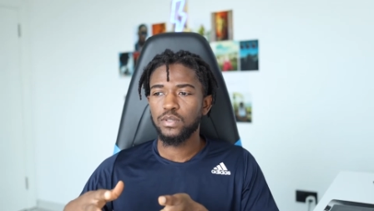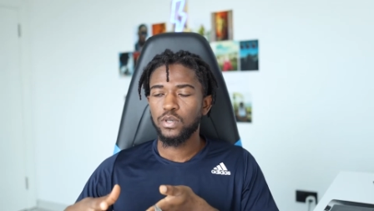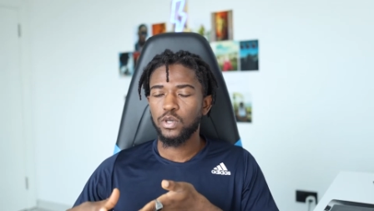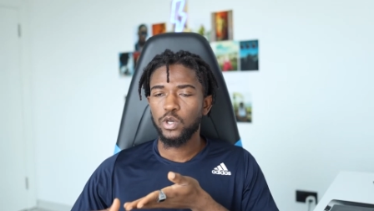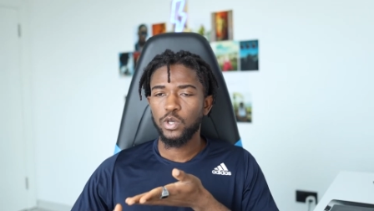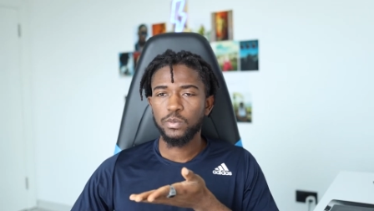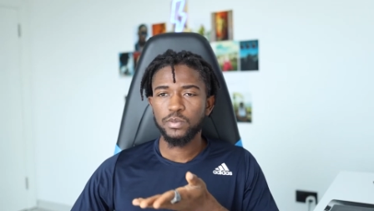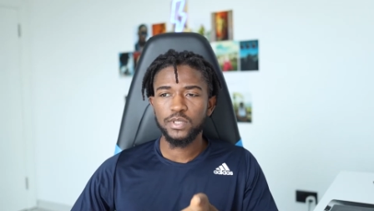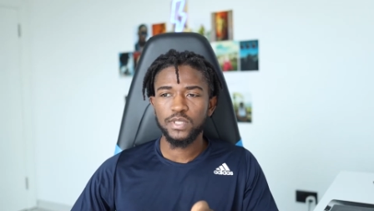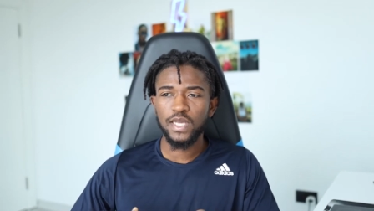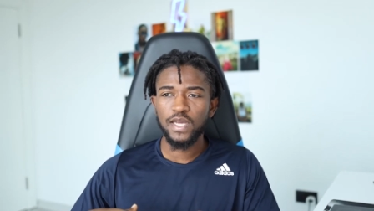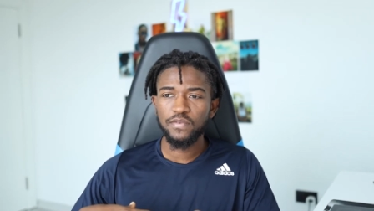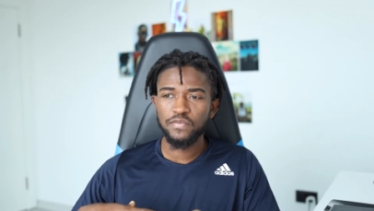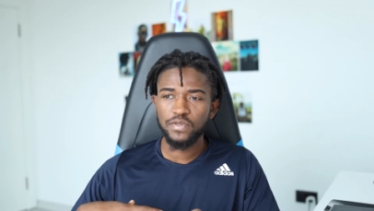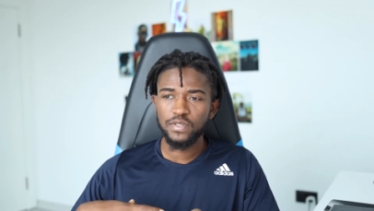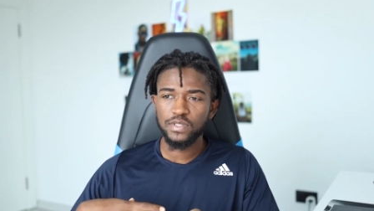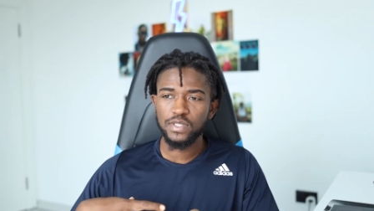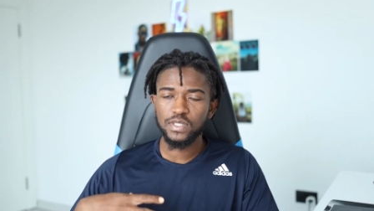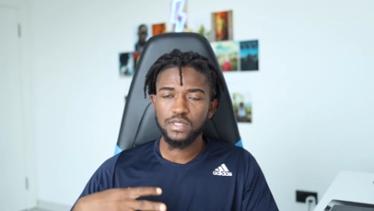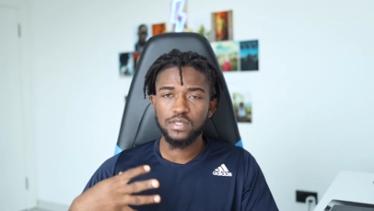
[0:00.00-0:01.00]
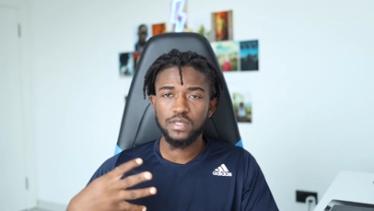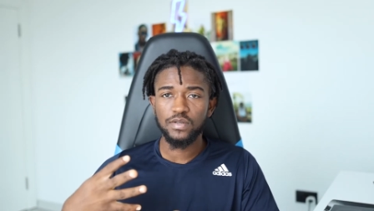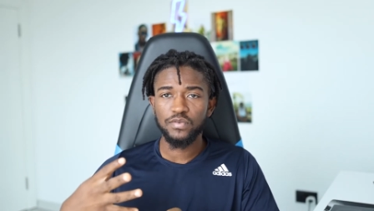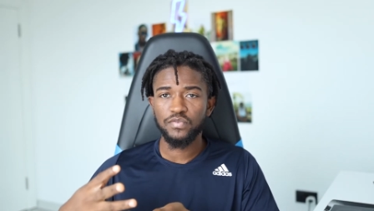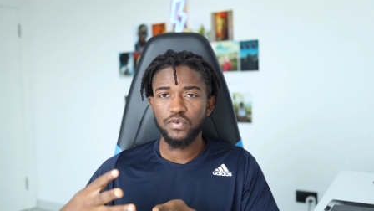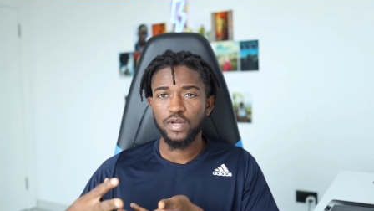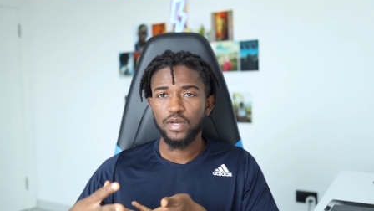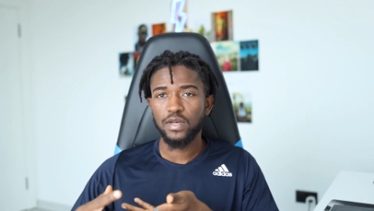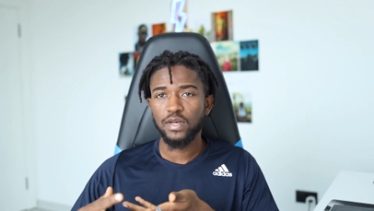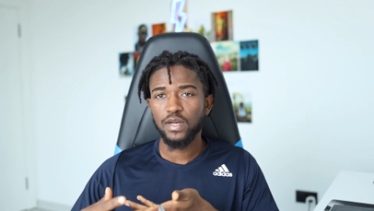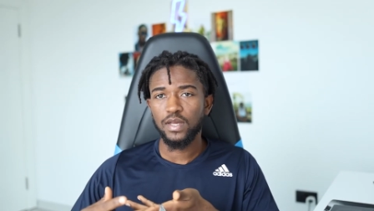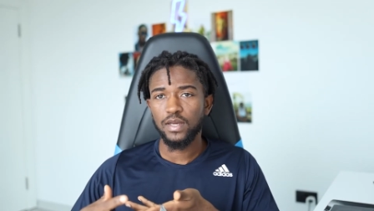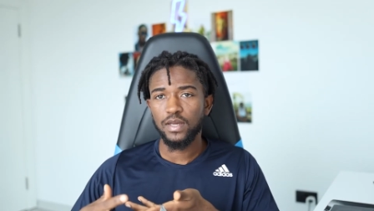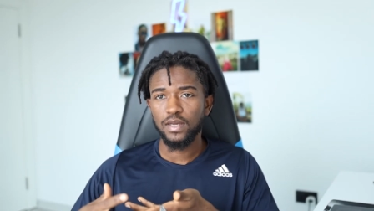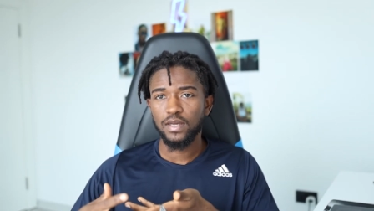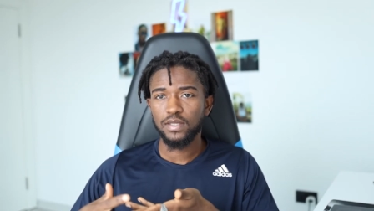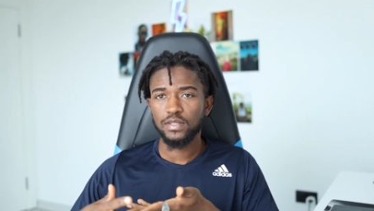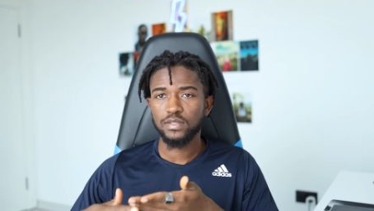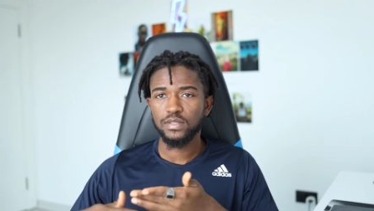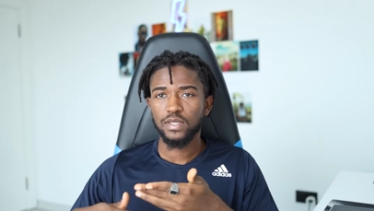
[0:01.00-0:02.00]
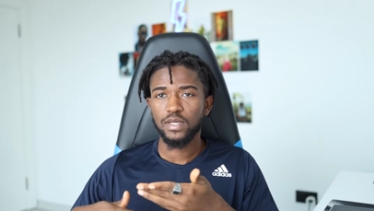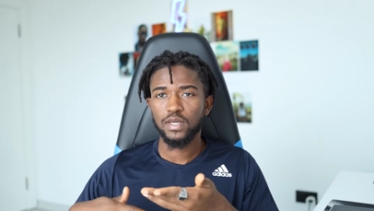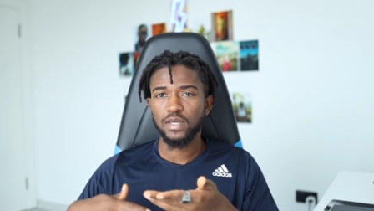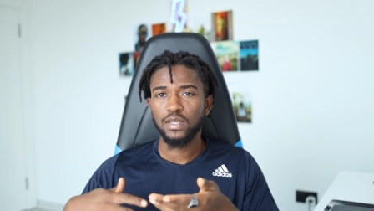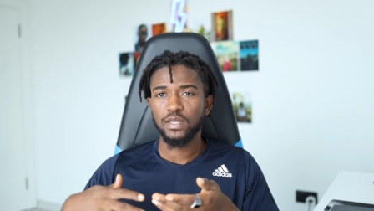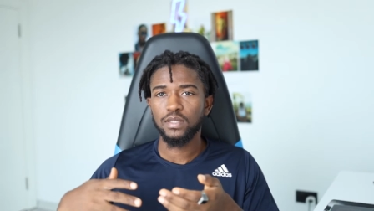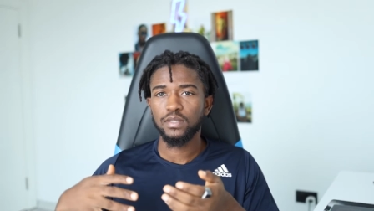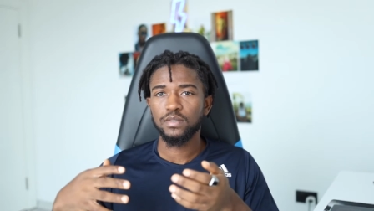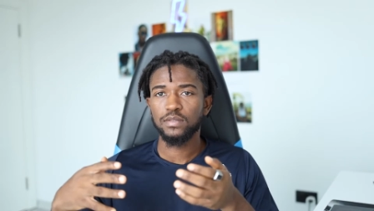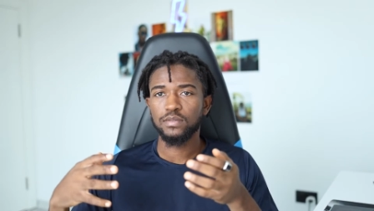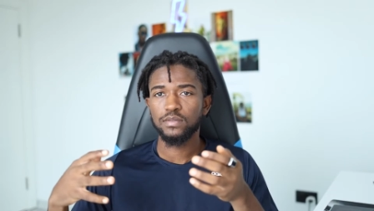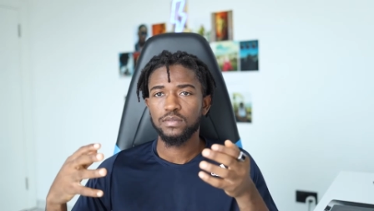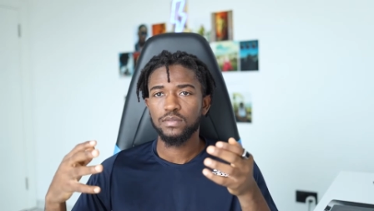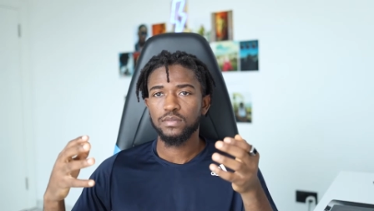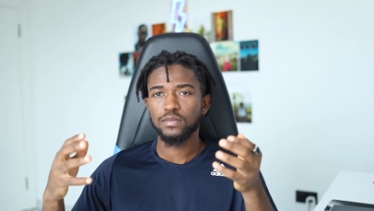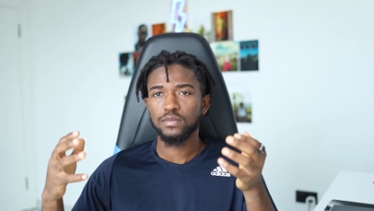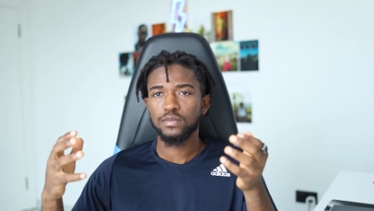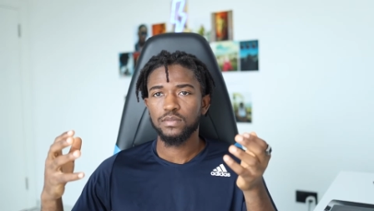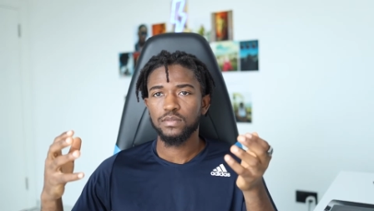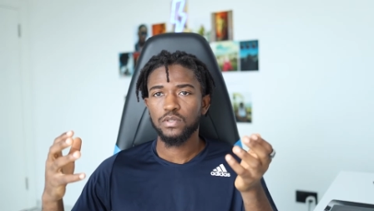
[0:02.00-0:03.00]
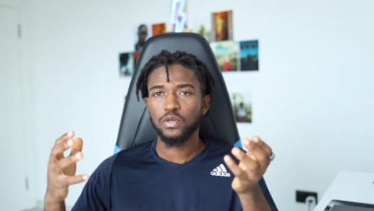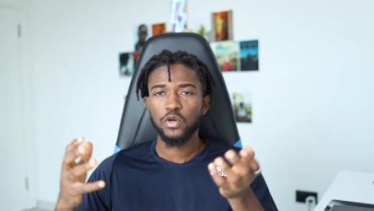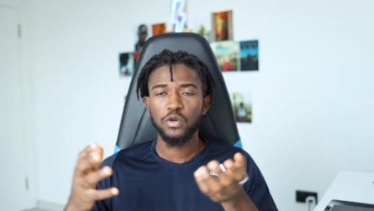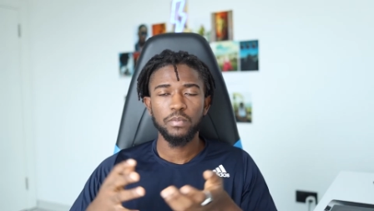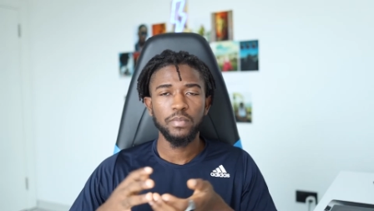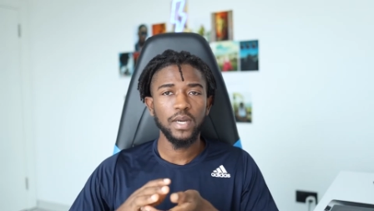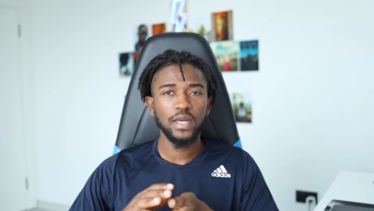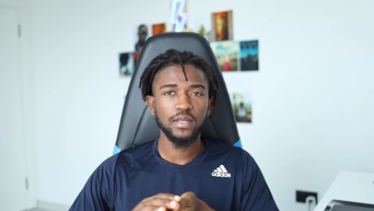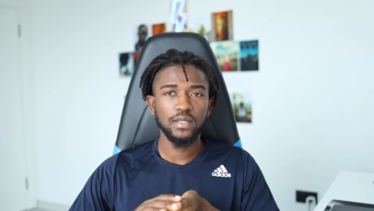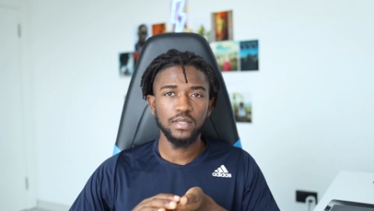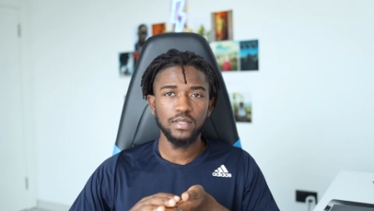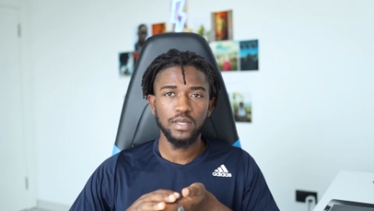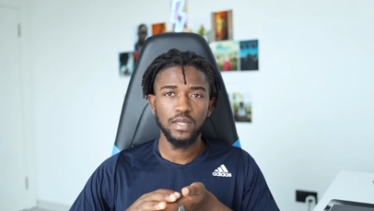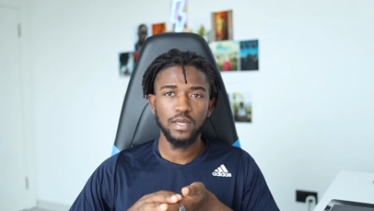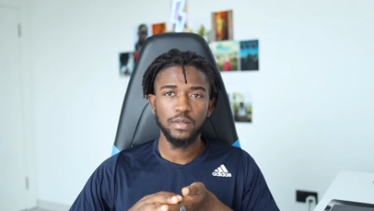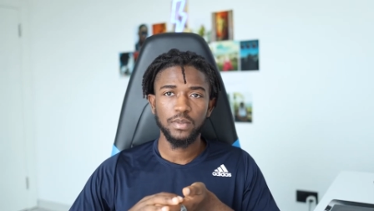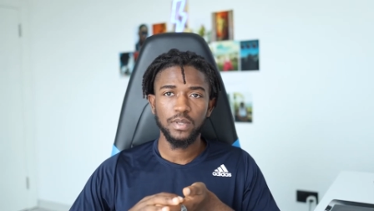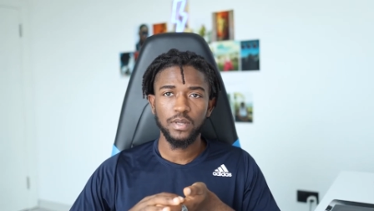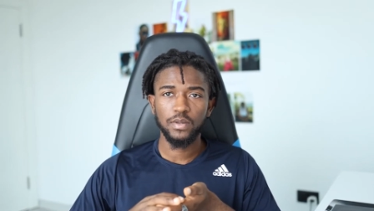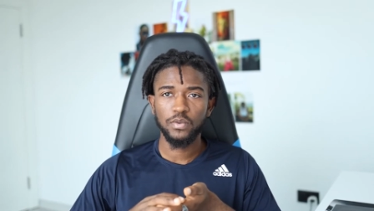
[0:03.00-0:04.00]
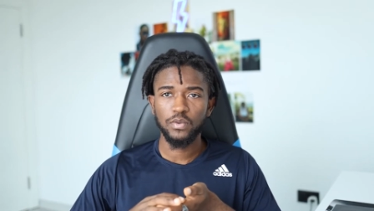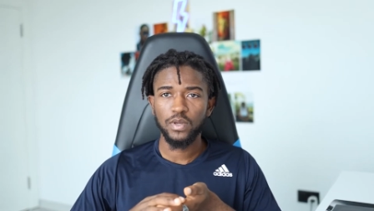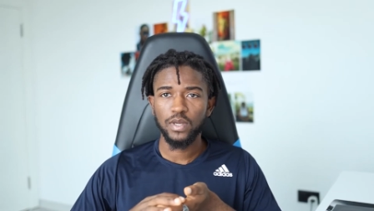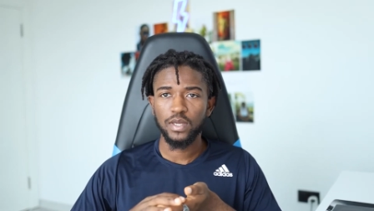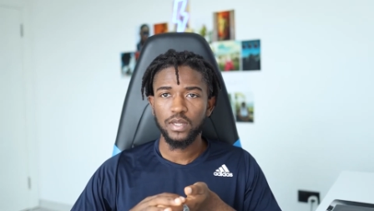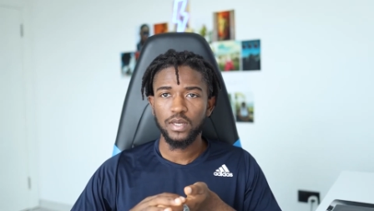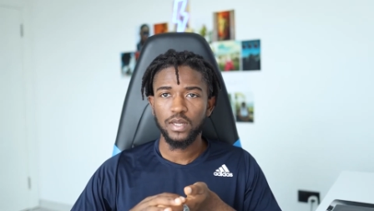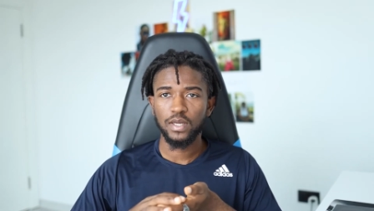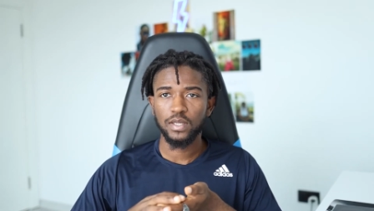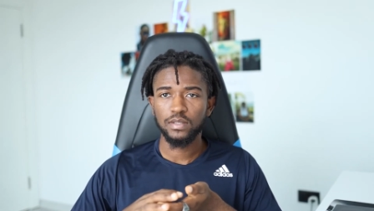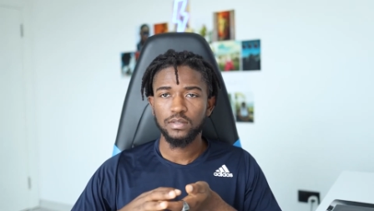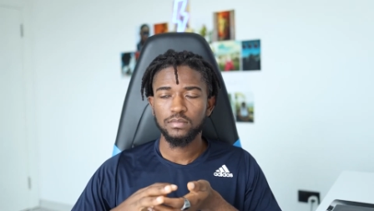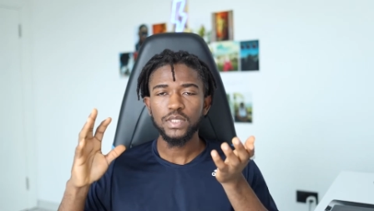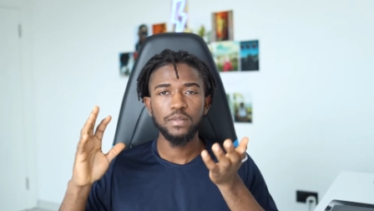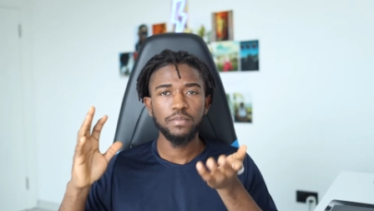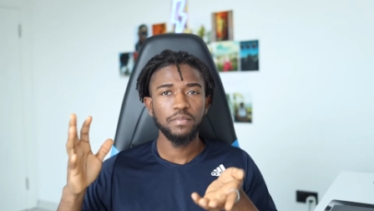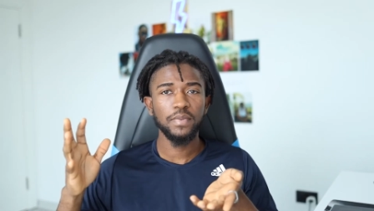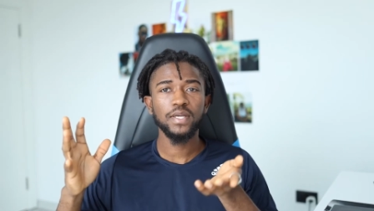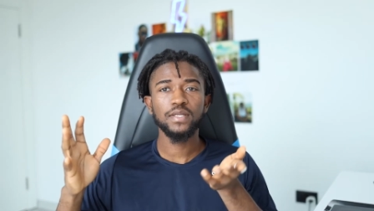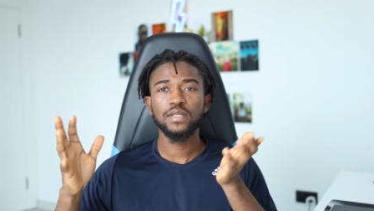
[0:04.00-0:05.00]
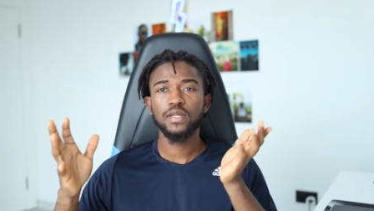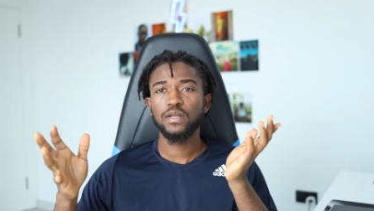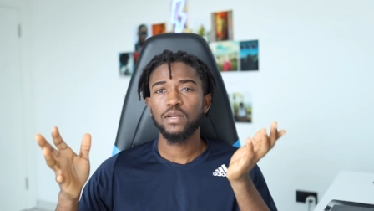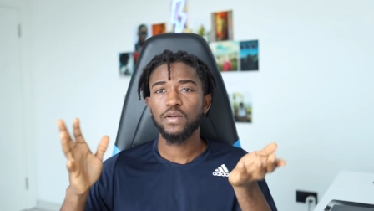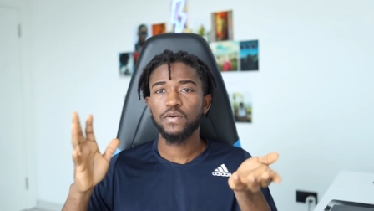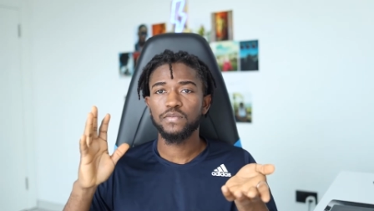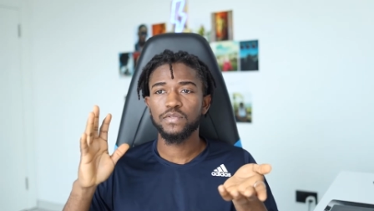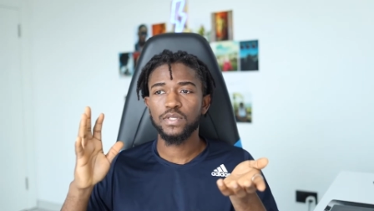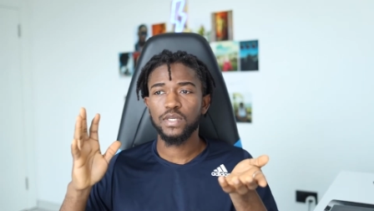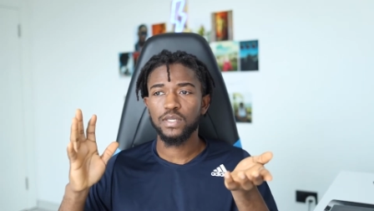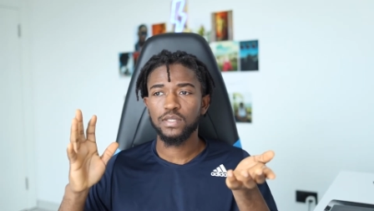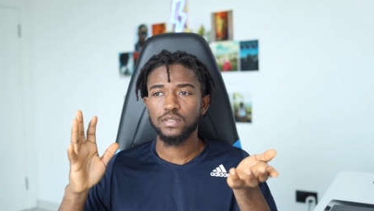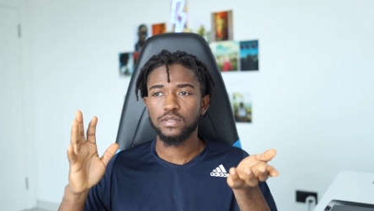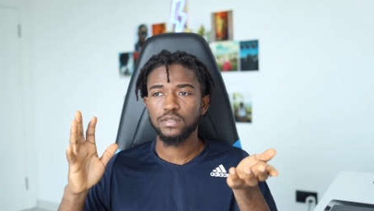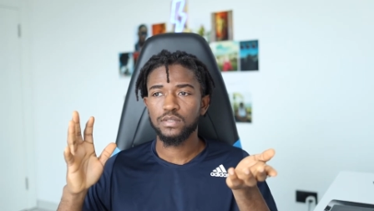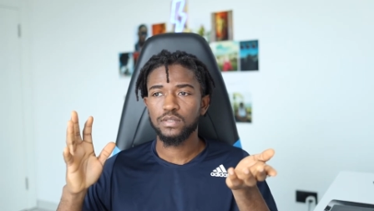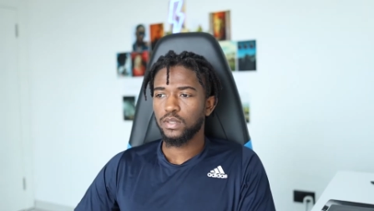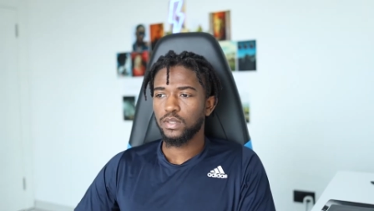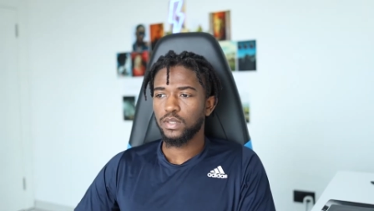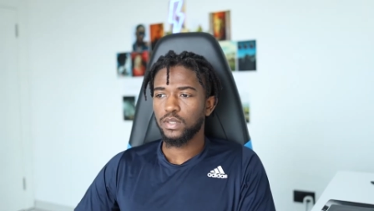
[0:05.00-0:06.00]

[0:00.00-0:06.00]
observing these different layers and combining them in a way that makes a lot of sense.